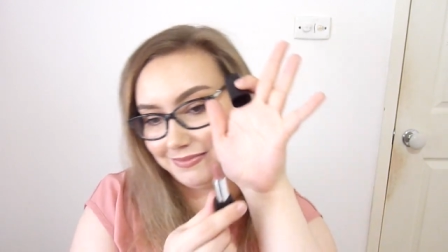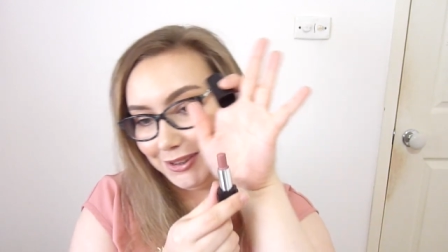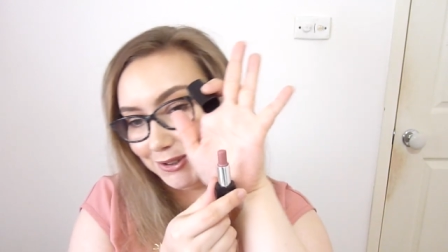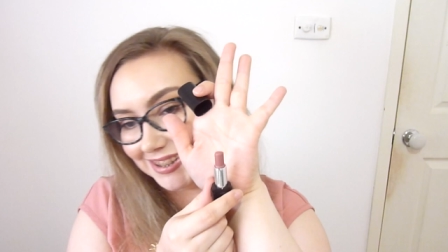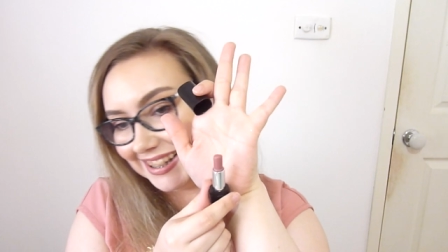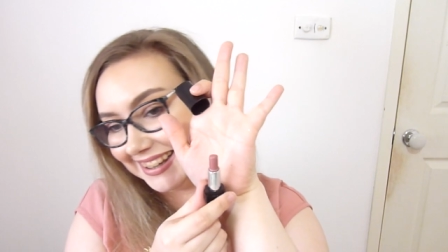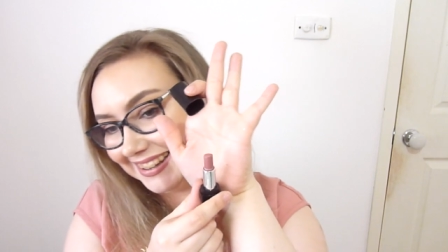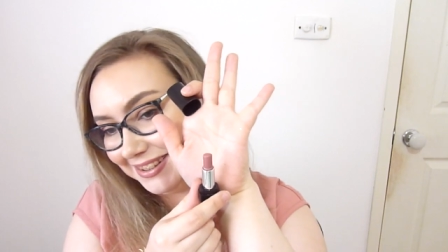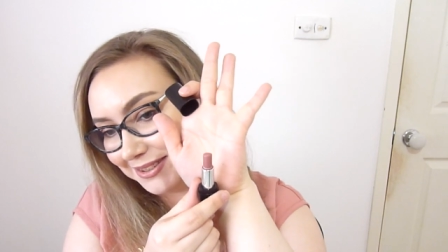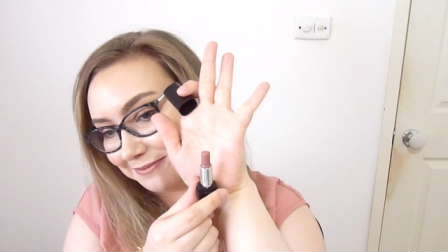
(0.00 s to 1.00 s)
Looks like
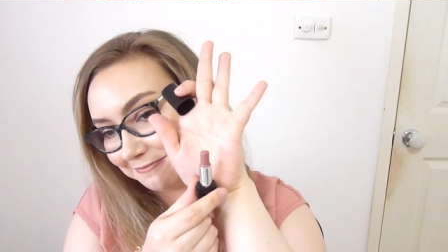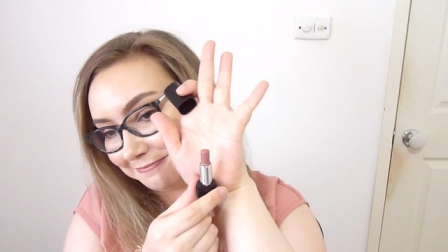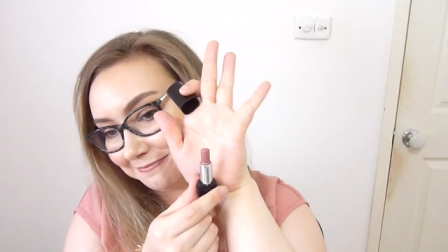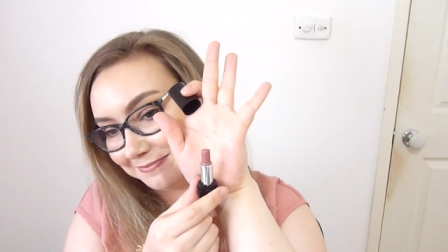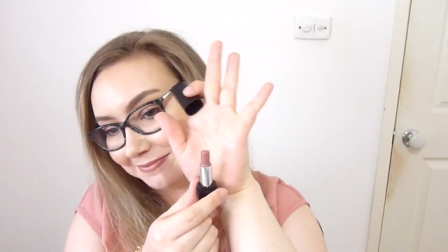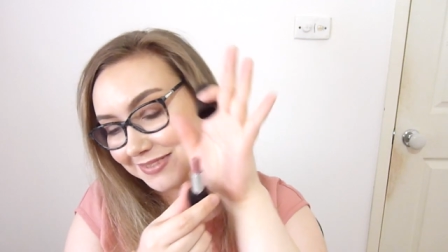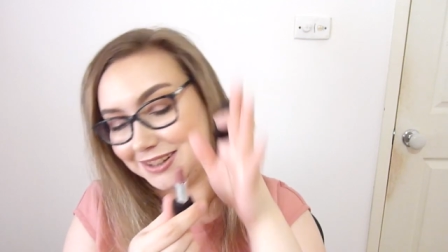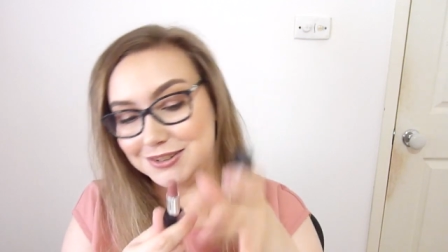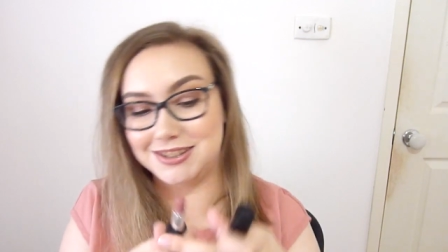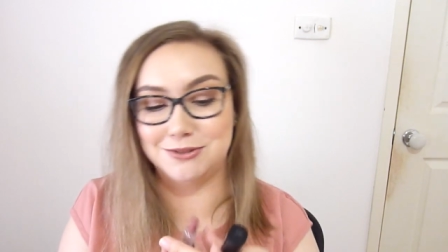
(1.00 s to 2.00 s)
this.
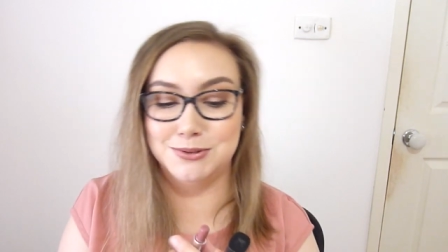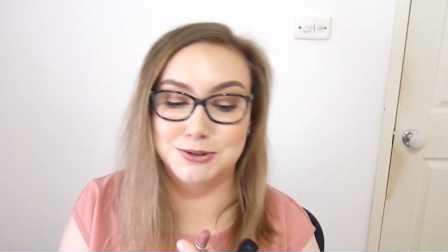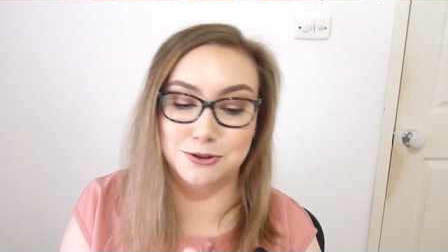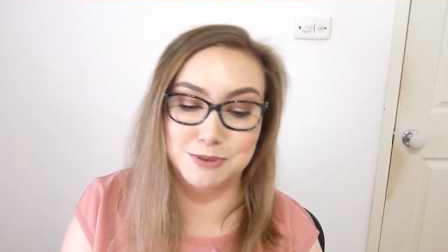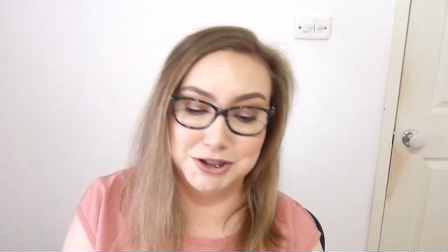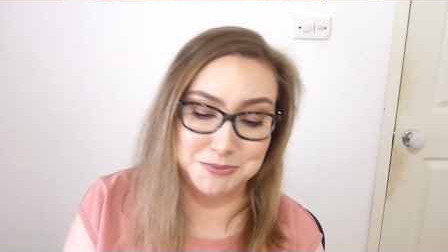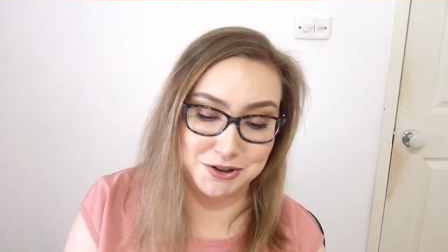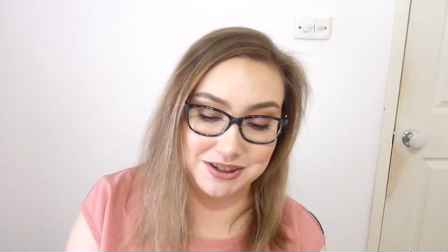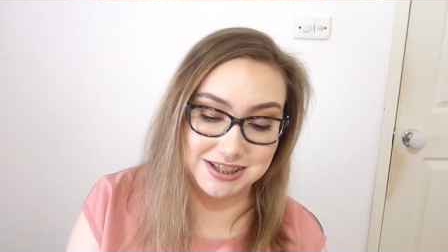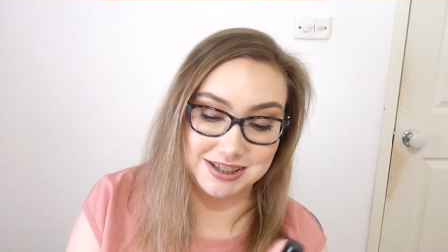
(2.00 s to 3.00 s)
There's still so much
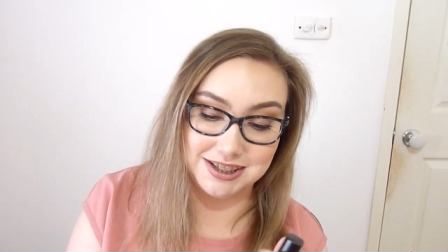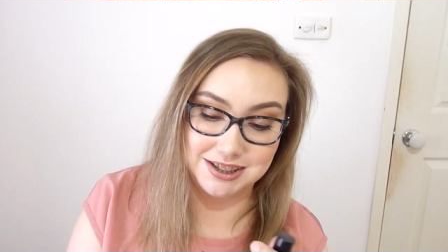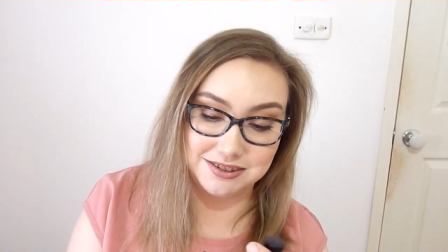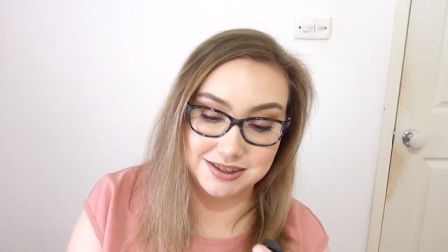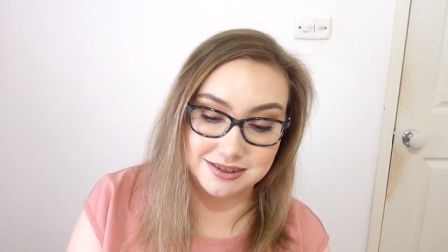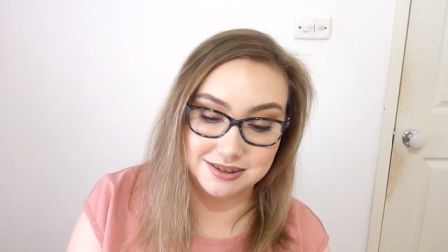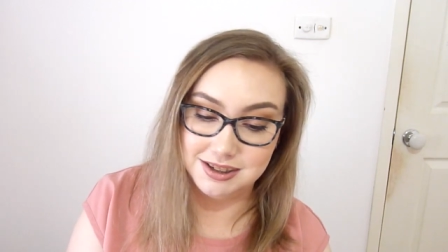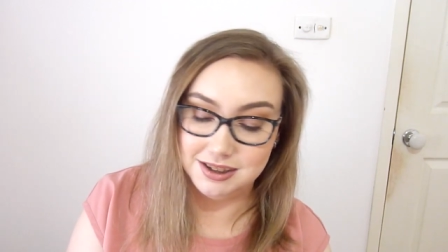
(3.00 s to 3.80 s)
product in here. There is,